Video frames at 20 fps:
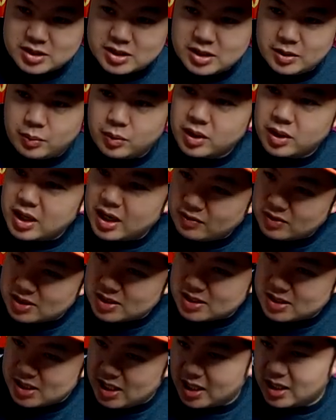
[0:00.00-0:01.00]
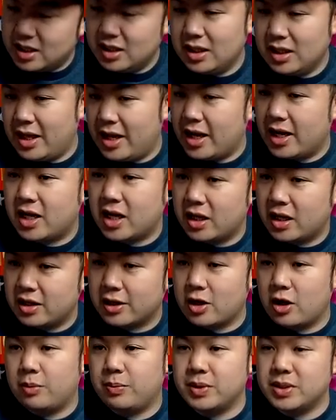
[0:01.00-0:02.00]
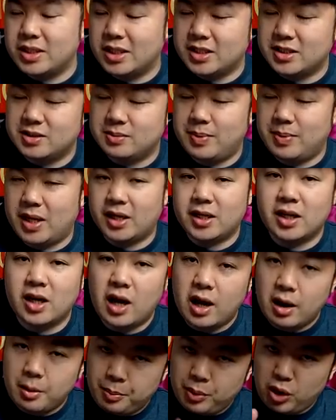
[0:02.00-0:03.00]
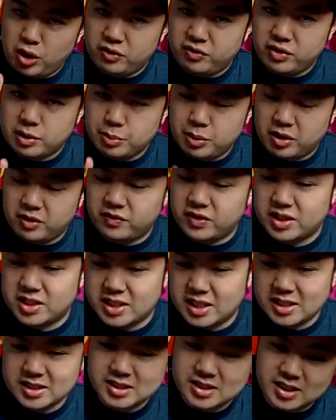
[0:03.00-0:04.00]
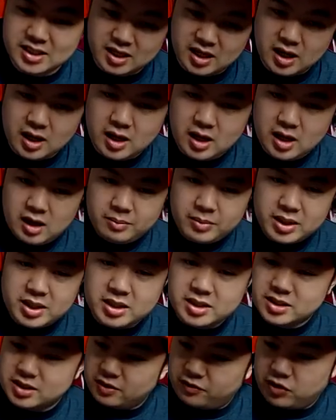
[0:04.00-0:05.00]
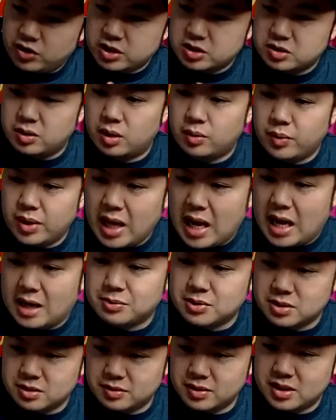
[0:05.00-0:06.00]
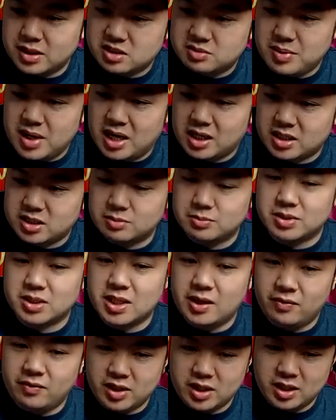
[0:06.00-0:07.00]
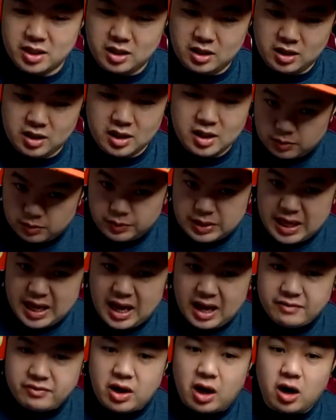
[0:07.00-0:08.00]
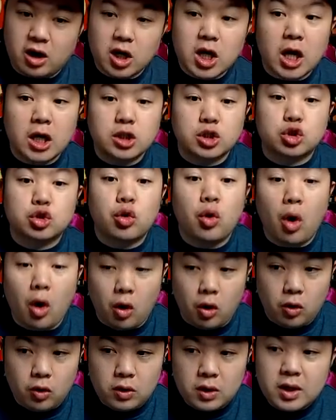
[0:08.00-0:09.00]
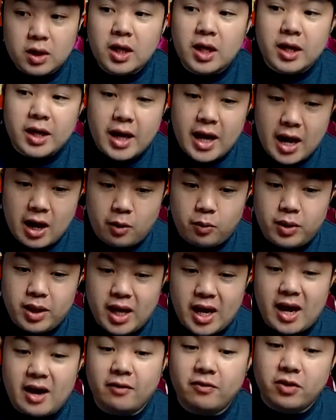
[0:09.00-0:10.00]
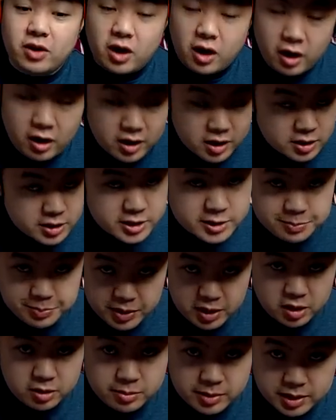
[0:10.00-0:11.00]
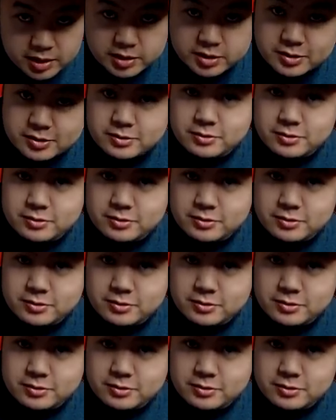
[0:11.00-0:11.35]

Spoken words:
see, we're going to have the second leg of the Copa de España. Perfect testing, because in the first one, we absolutely smashed them 7-0. We have our control, now we have our experiment.